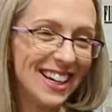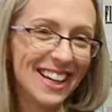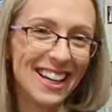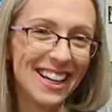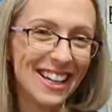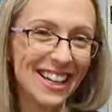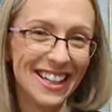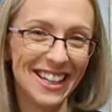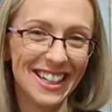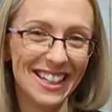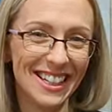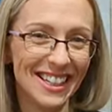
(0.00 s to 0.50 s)

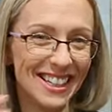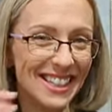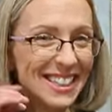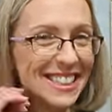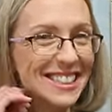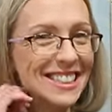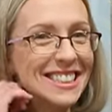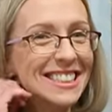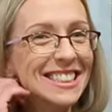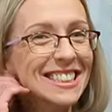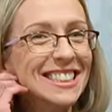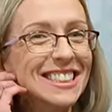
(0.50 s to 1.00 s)

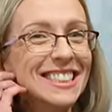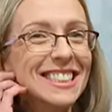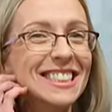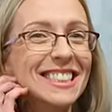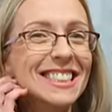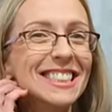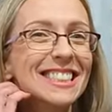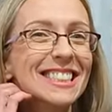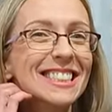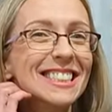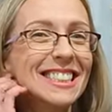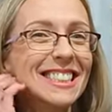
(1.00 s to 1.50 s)

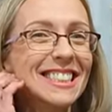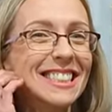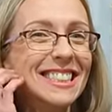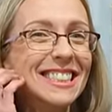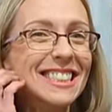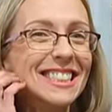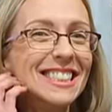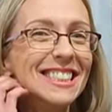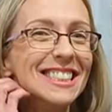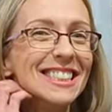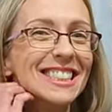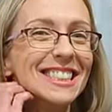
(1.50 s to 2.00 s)

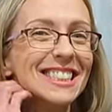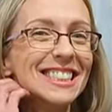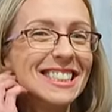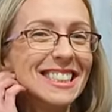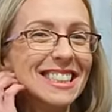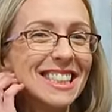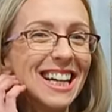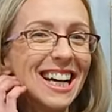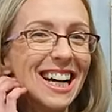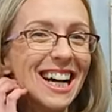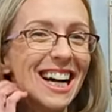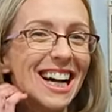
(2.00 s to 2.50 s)

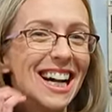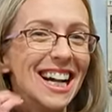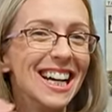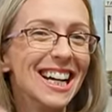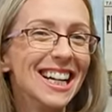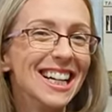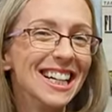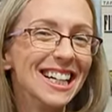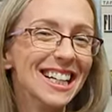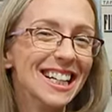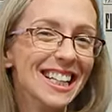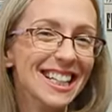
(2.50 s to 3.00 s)

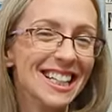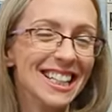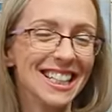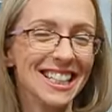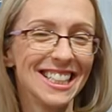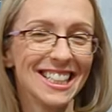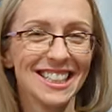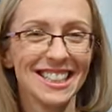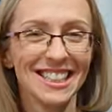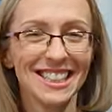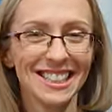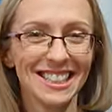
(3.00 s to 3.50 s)

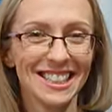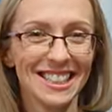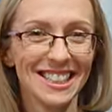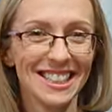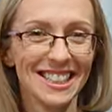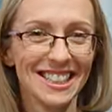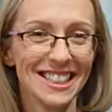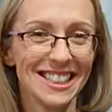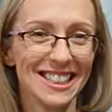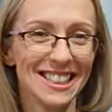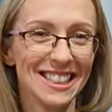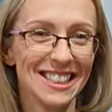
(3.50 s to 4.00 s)

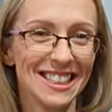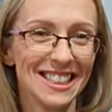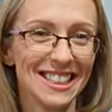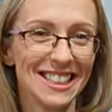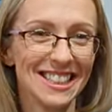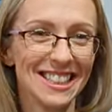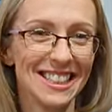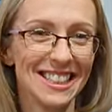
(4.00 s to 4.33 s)
The person shown says nothing.